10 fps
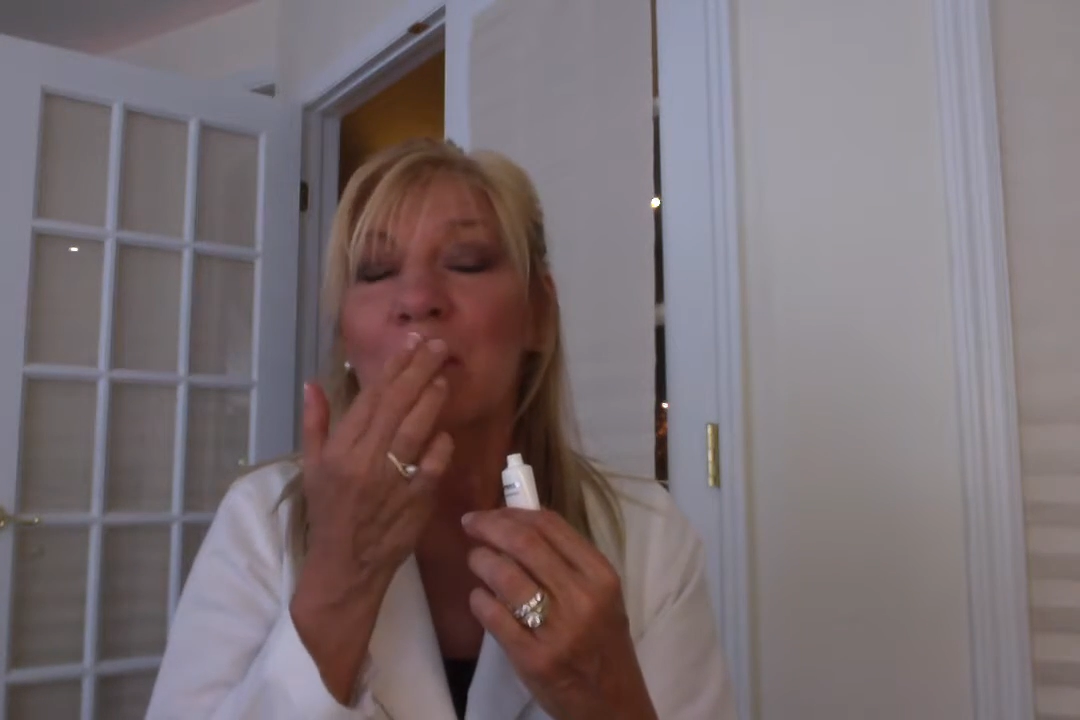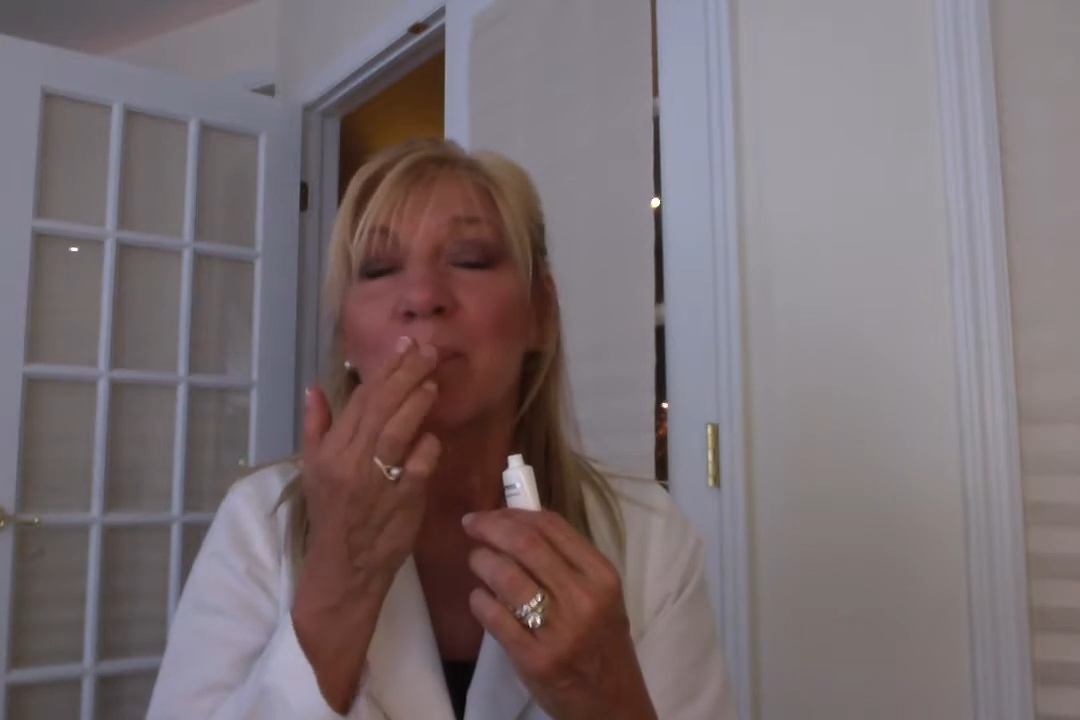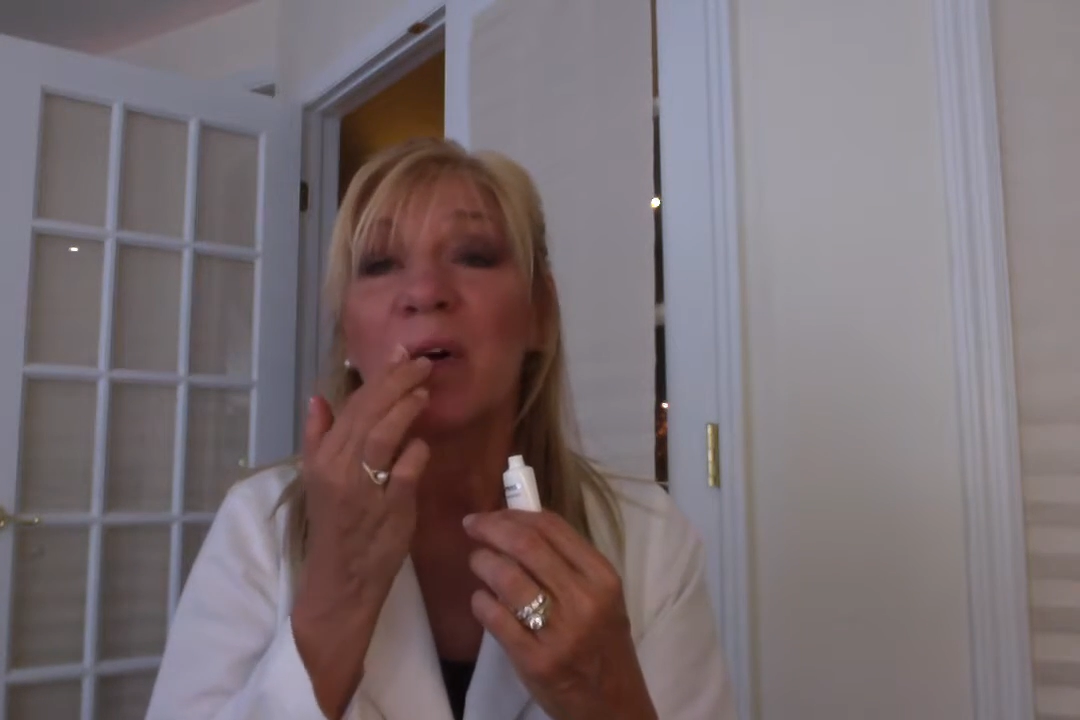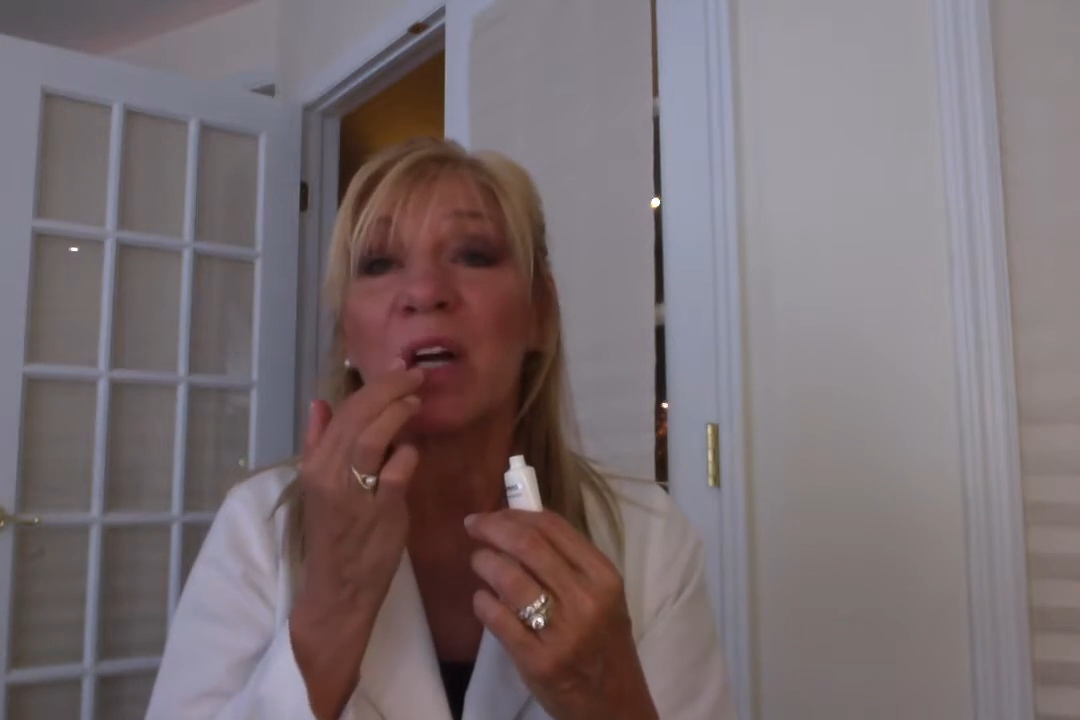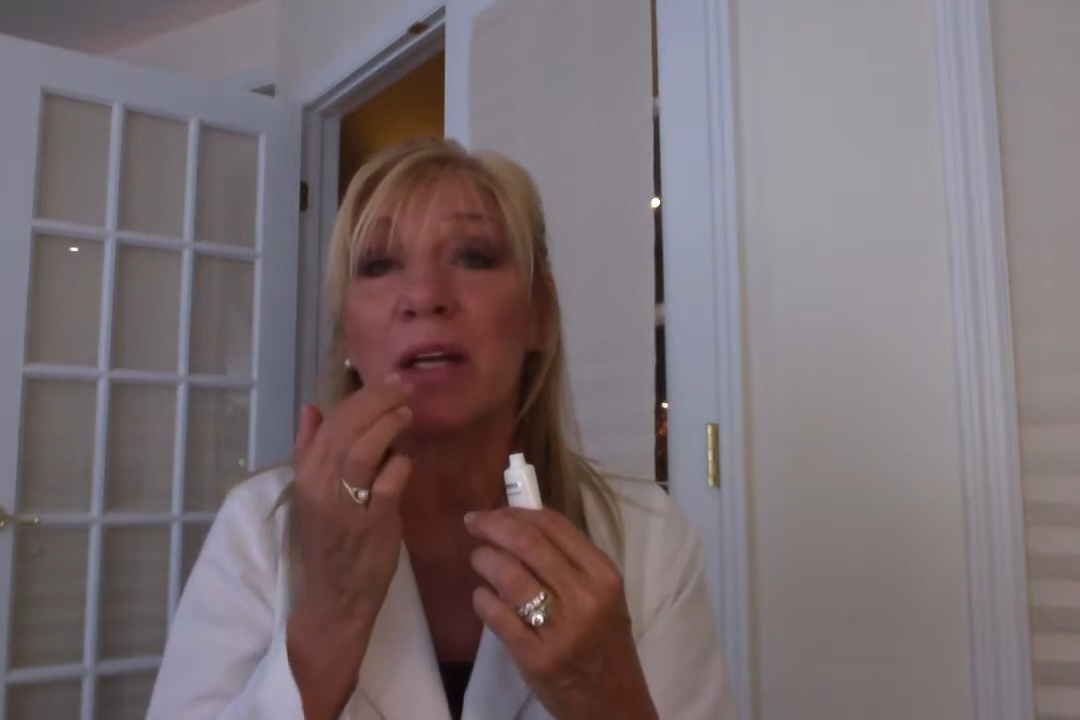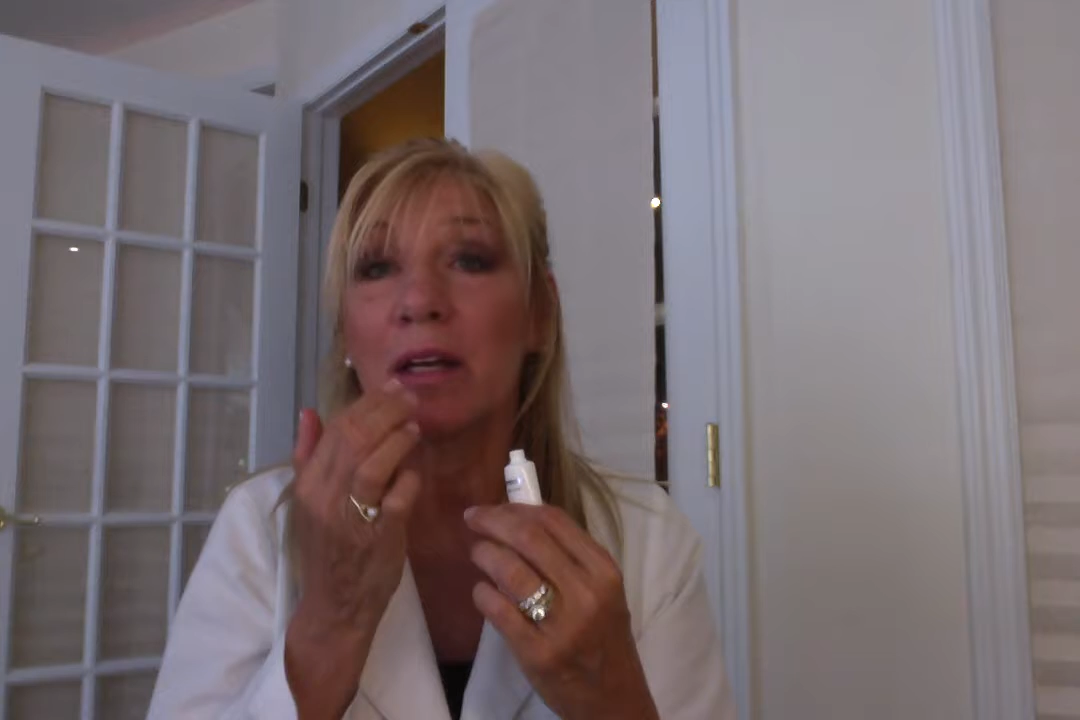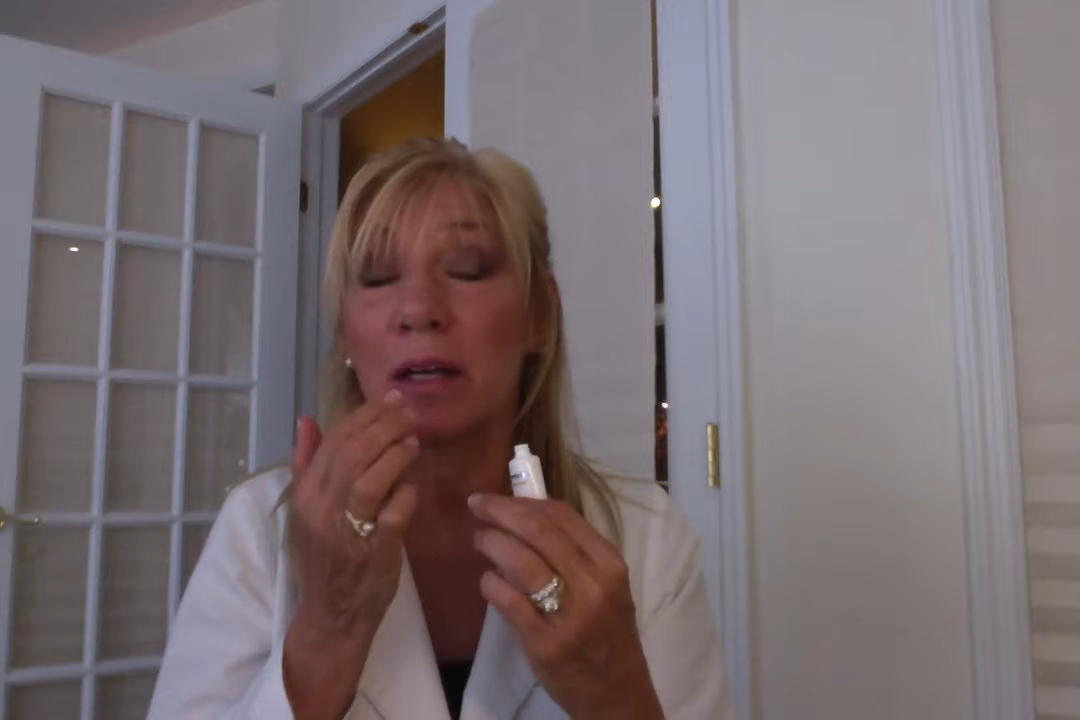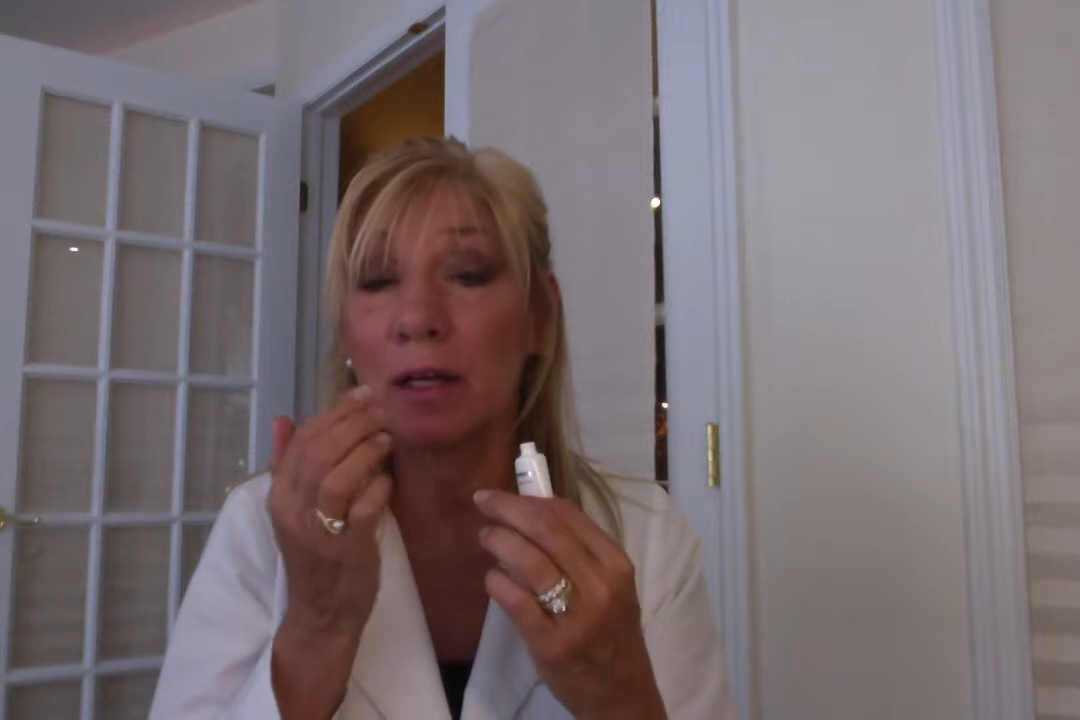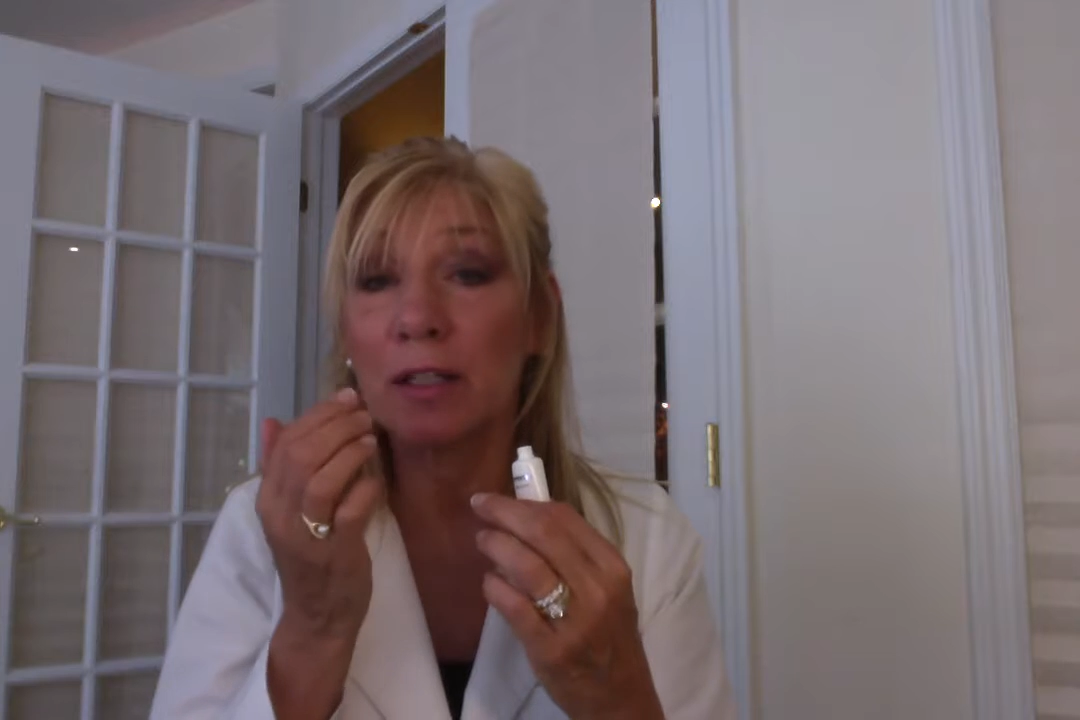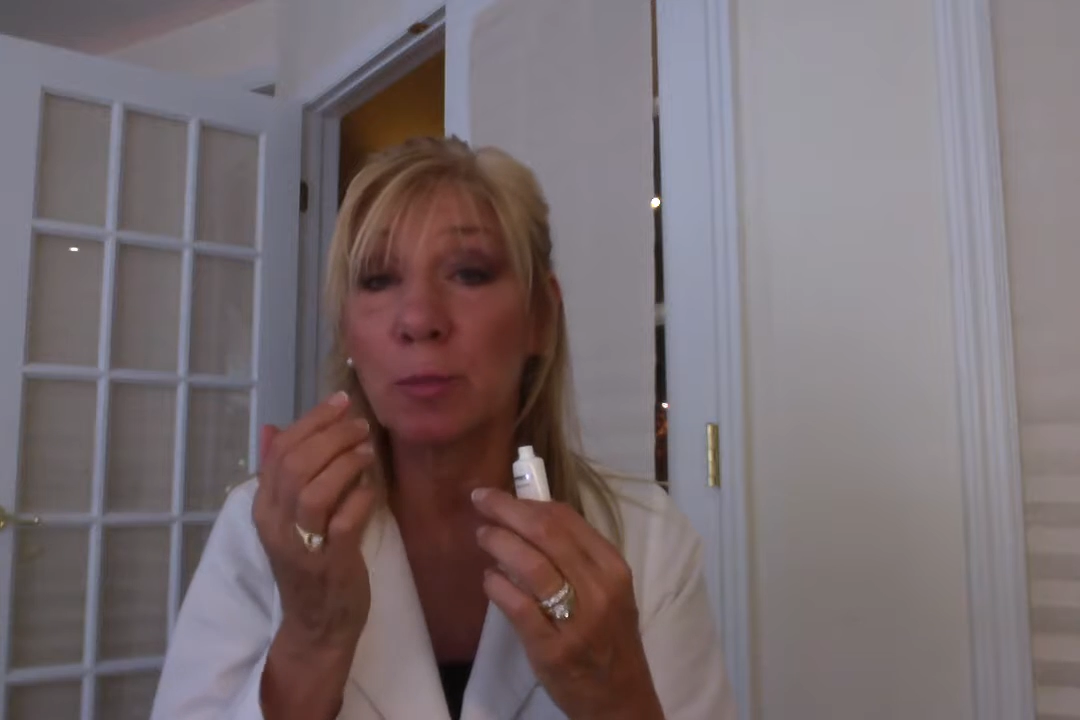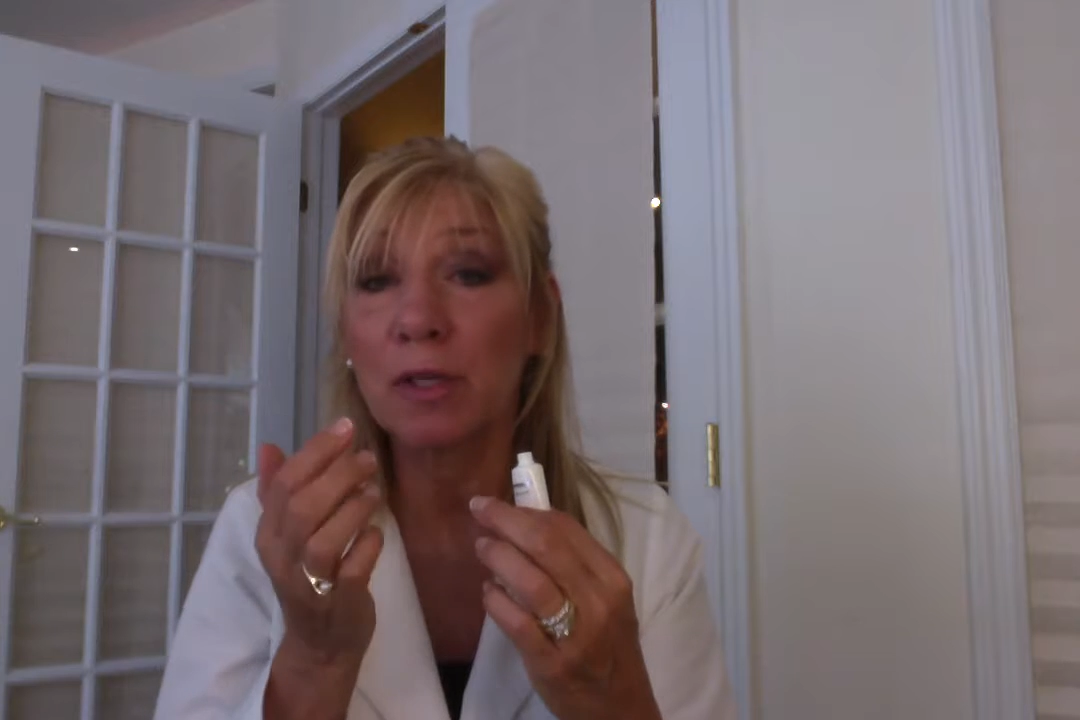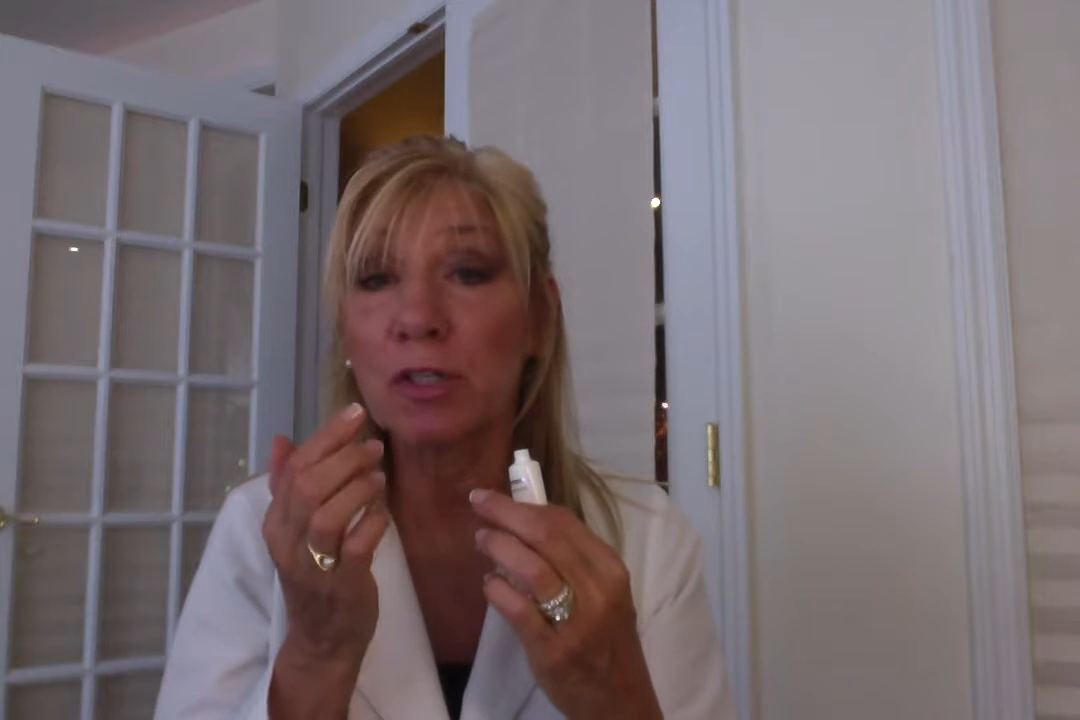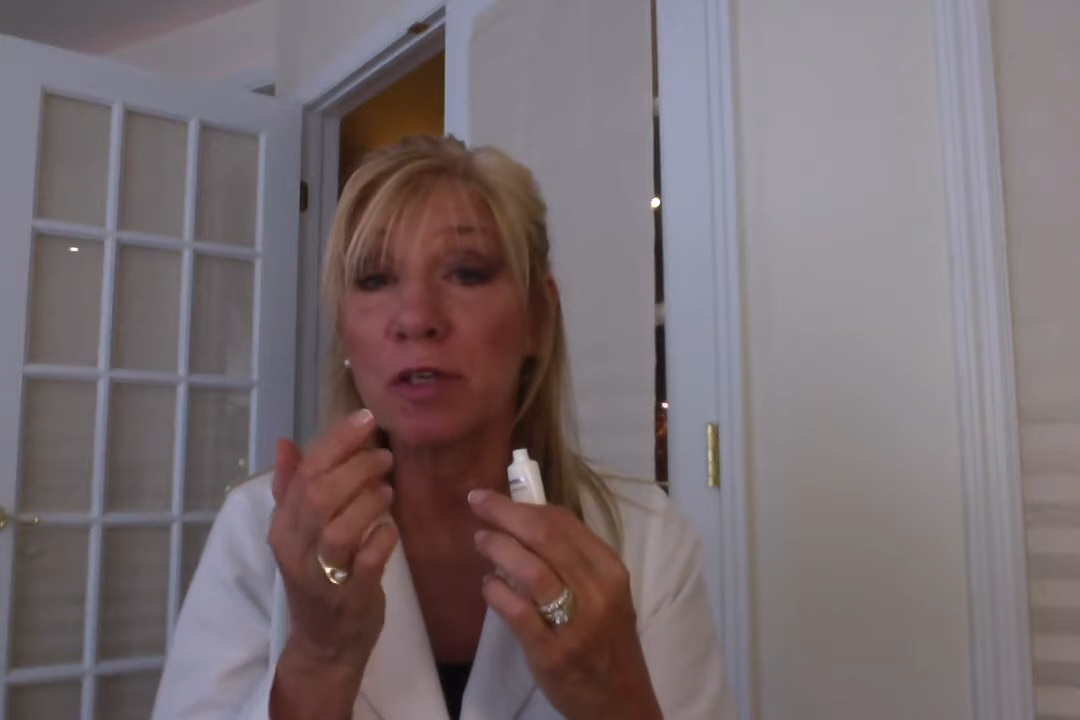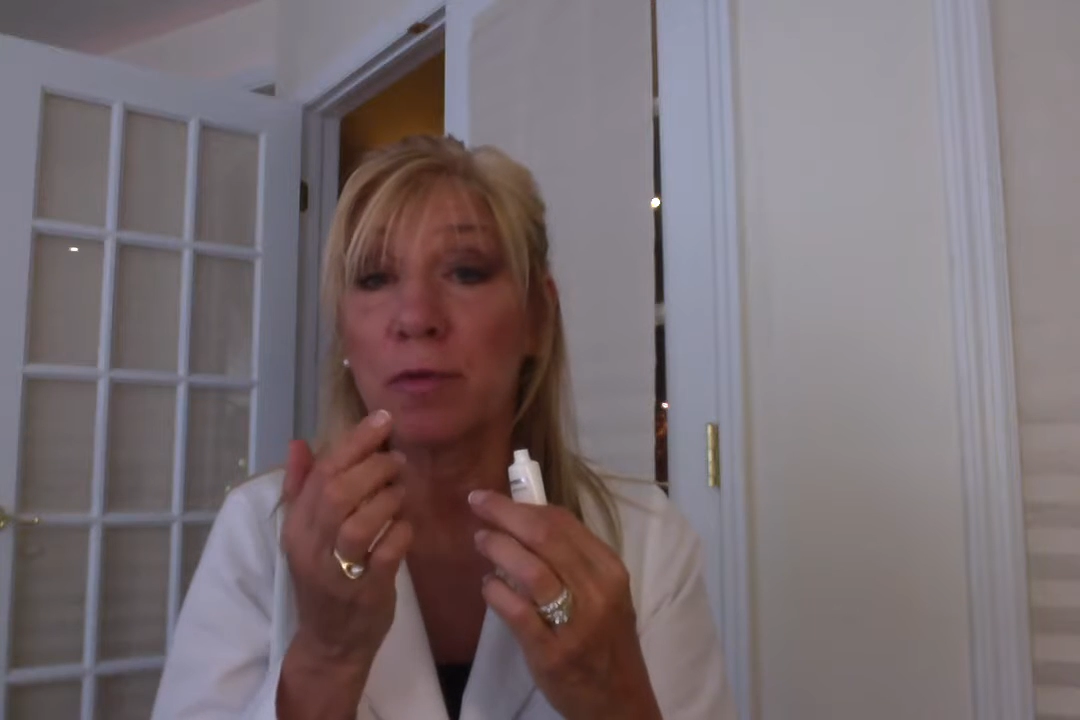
But especially